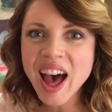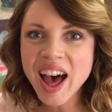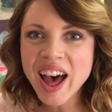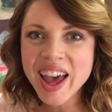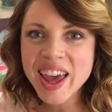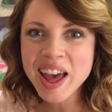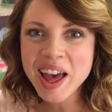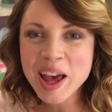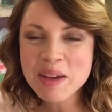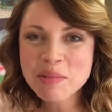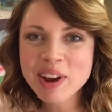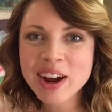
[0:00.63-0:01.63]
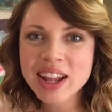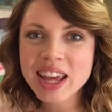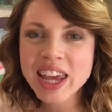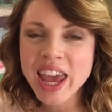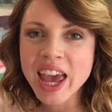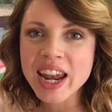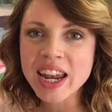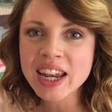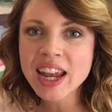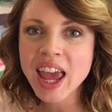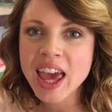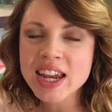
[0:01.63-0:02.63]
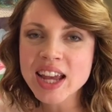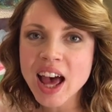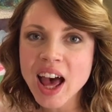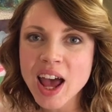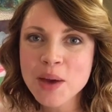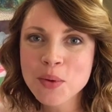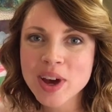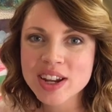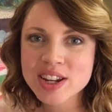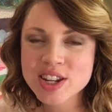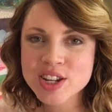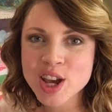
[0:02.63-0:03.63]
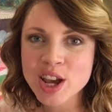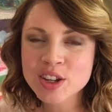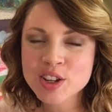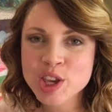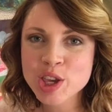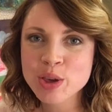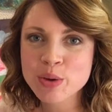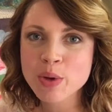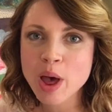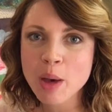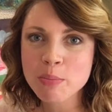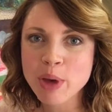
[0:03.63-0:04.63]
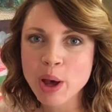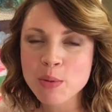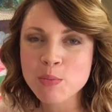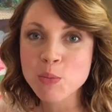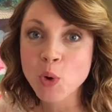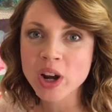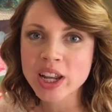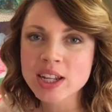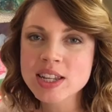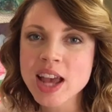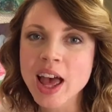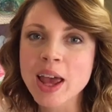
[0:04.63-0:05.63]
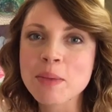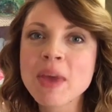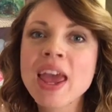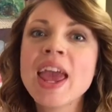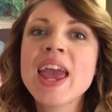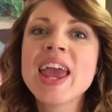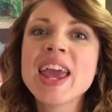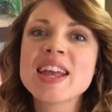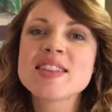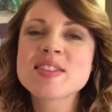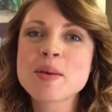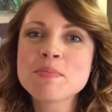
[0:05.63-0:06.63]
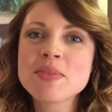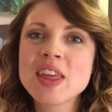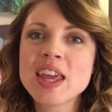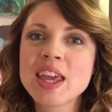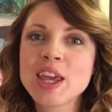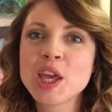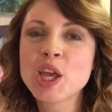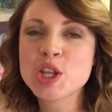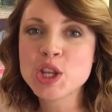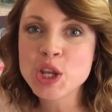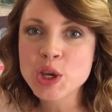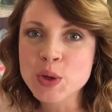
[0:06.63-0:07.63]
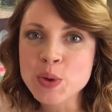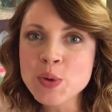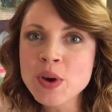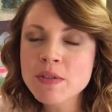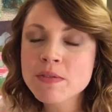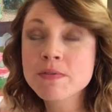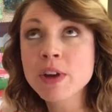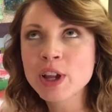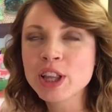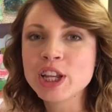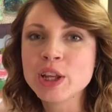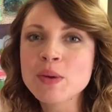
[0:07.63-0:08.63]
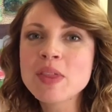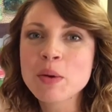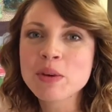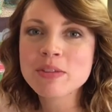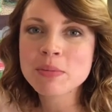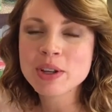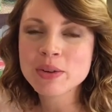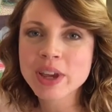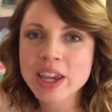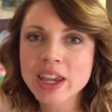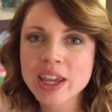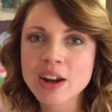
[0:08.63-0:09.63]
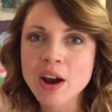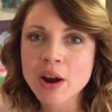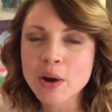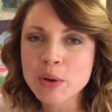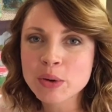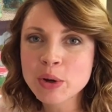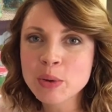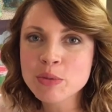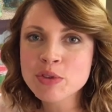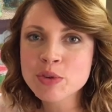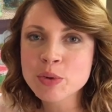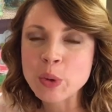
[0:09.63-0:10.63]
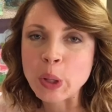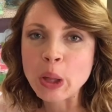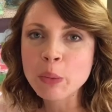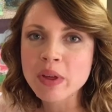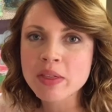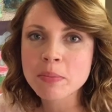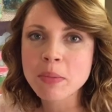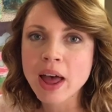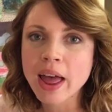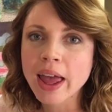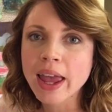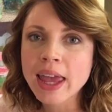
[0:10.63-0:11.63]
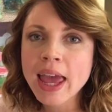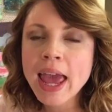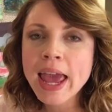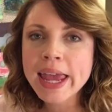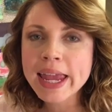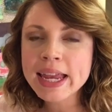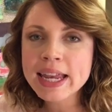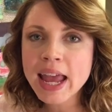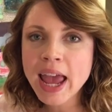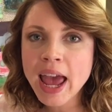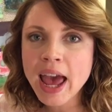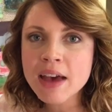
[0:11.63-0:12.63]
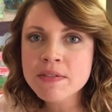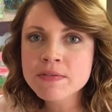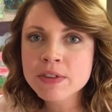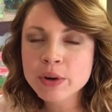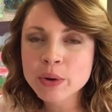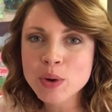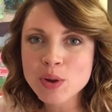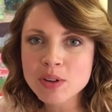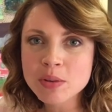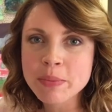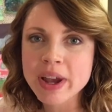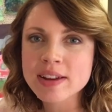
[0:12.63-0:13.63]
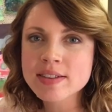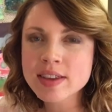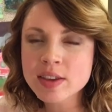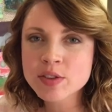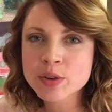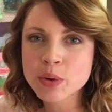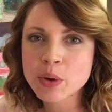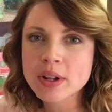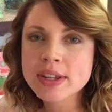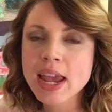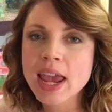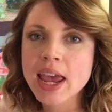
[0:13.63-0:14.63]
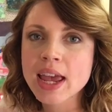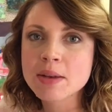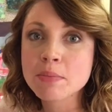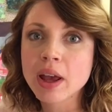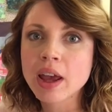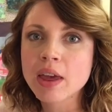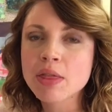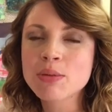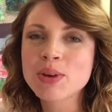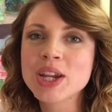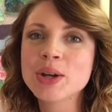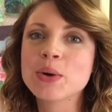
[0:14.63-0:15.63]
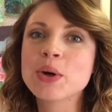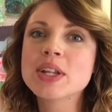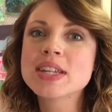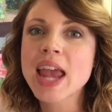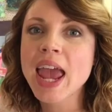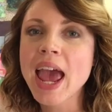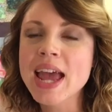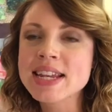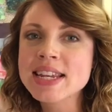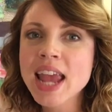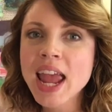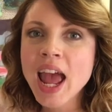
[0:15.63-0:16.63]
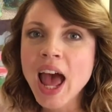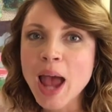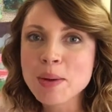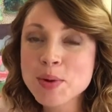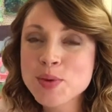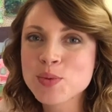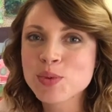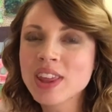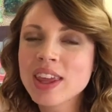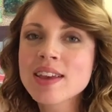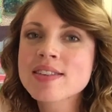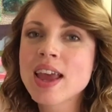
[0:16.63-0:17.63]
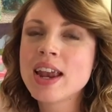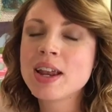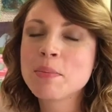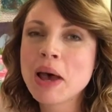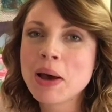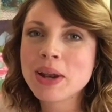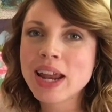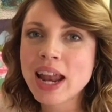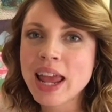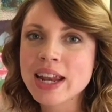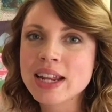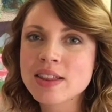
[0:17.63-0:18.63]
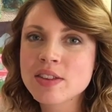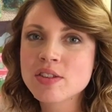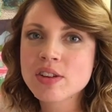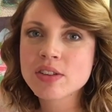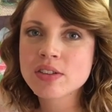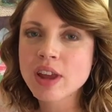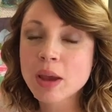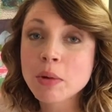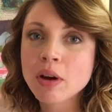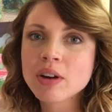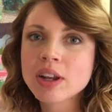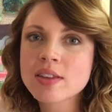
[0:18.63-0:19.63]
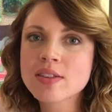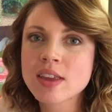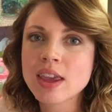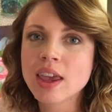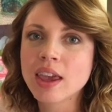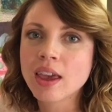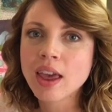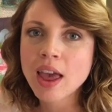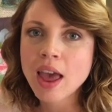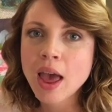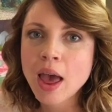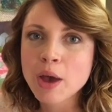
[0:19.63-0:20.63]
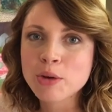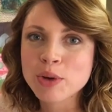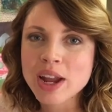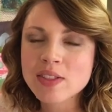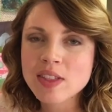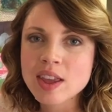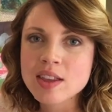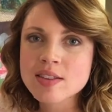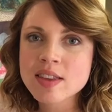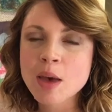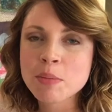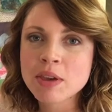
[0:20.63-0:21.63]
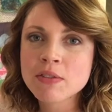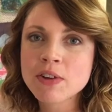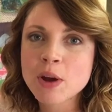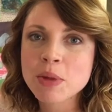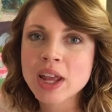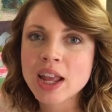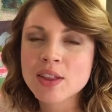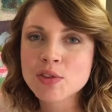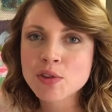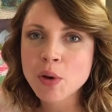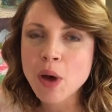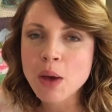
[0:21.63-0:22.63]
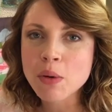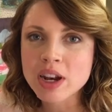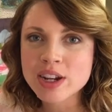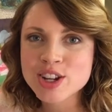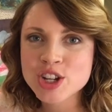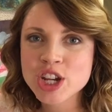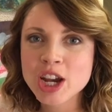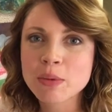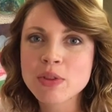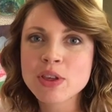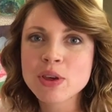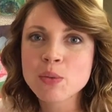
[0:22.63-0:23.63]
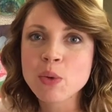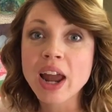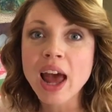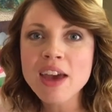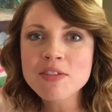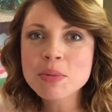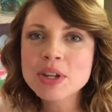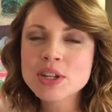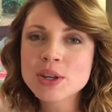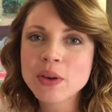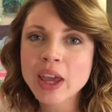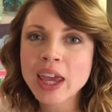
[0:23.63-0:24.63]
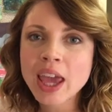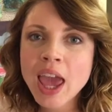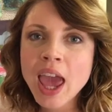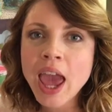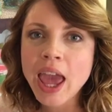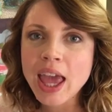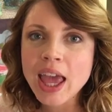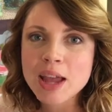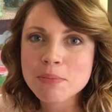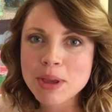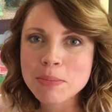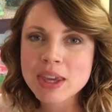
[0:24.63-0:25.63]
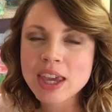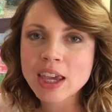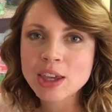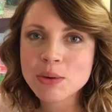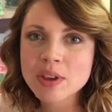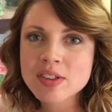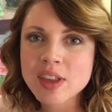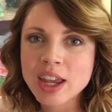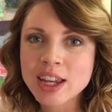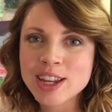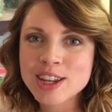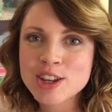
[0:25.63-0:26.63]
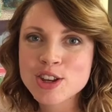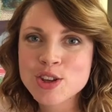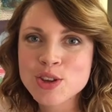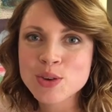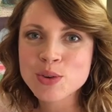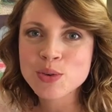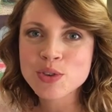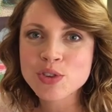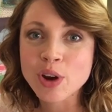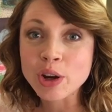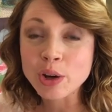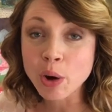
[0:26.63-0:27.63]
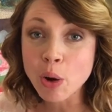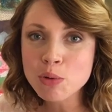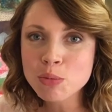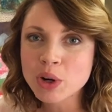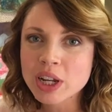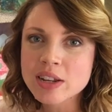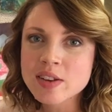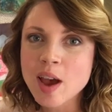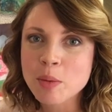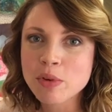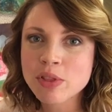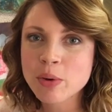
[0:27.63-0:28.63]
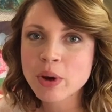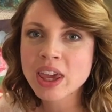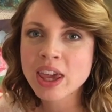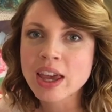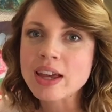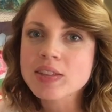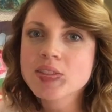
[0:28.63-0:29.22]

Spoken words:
Hi, I'm Carla Cannon, and I wanted to talk to you about morning time. It's something new, fairly new, that we've been doing in our own home school with my 8.5-year-old, my 6-year-old, and my 3-year-old. And I'm just really excited about it, and I'm already seeing great things coming from it, and so I wanted to share with you what I've been doing and maybe get you excited to start your own morning time with your kids.